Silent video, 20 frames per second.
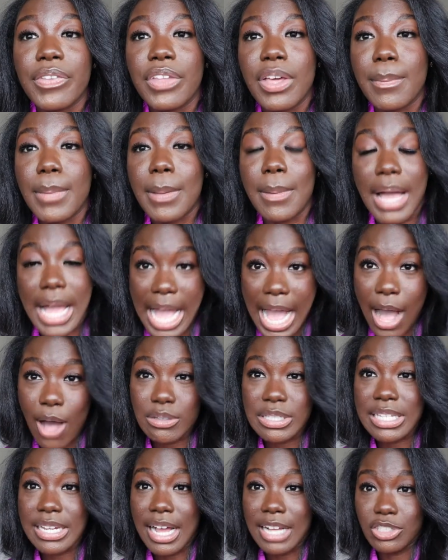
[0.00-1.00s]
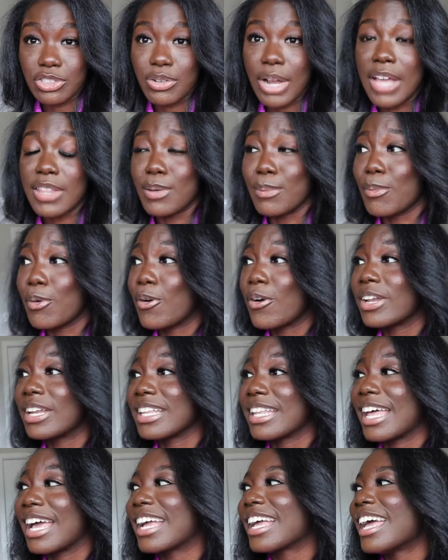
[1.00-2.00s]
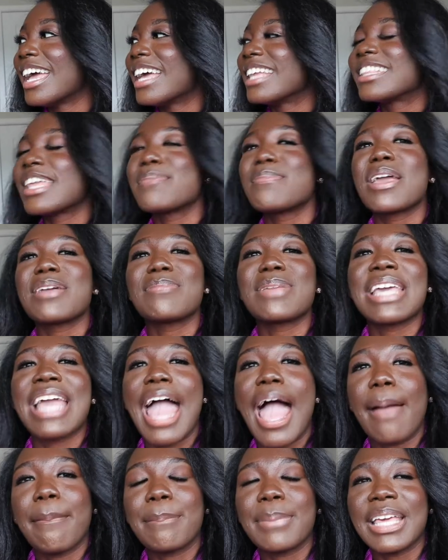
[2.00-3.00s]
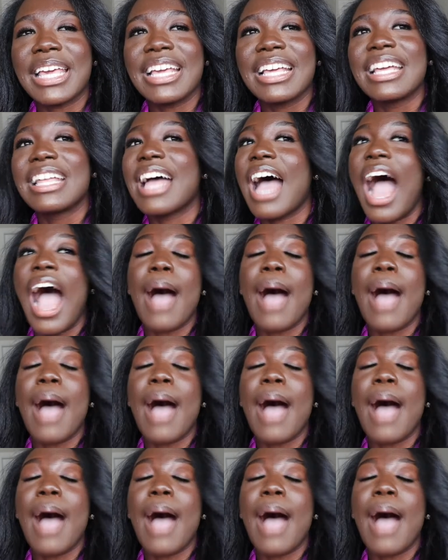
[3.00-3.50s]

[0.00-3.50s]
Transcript: them in my house and I try them on and like they make me happy.